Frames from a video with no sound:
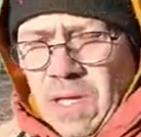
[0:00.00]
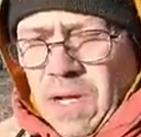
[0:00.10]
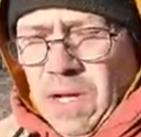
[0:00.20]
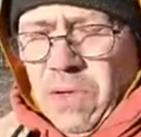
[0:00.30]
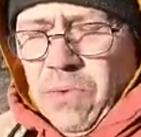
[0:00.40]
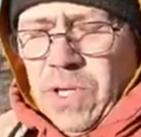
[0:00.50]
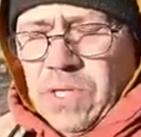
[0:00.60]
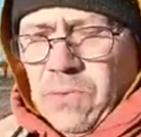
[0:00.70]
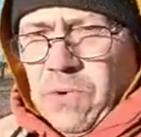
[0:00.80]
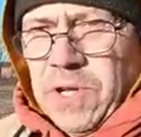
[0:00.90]
And another
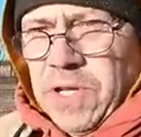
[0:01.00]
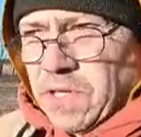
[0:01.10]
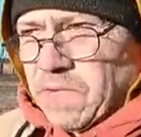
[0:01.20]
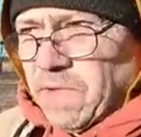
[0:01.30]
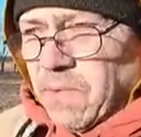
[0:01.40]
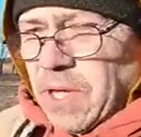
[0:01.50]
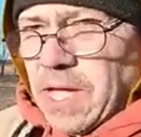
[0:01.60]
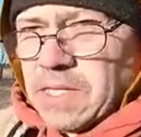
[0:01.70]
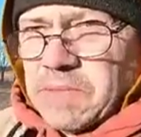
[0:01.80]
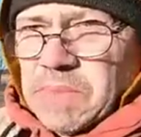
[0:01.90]
reason we're in this field,
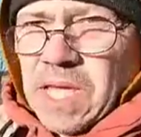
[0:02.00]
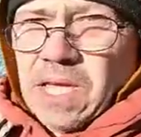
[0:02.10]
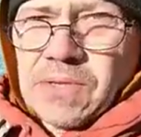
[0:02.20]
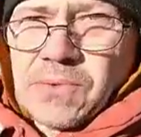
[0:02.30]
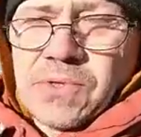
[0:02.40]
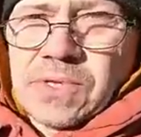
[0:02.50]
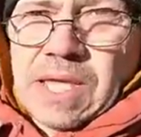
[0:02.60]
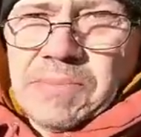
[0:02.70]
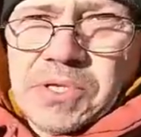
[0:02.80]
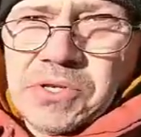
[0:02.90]
we had some days where the
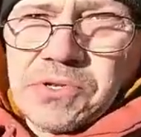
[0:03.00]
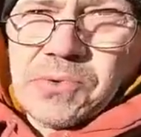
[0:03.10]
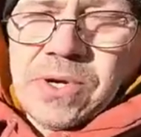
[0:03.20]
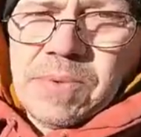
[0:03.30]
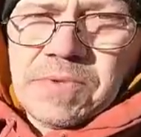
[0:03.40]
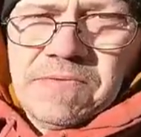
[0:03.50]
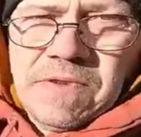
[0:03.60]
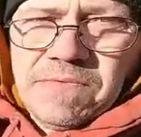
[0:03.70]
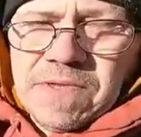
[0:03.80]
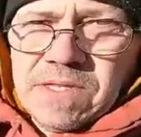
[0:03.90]
temperatures went up to
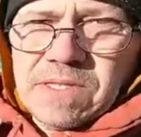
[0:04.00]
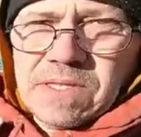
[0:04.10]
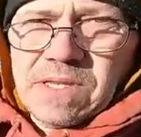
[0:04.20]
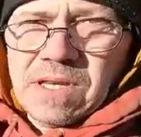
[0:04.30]
50s and